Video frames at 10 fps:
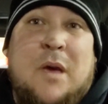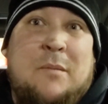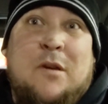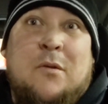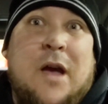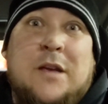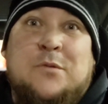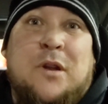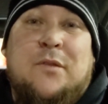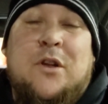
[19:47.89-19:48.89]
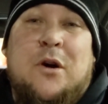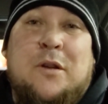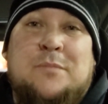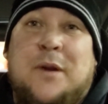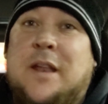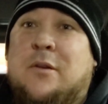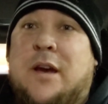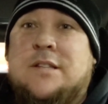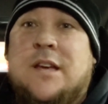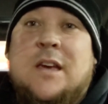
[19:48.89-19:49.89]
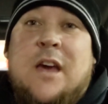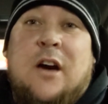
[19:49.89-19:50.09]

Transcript: Maybe you guys won't even notice. But anyways,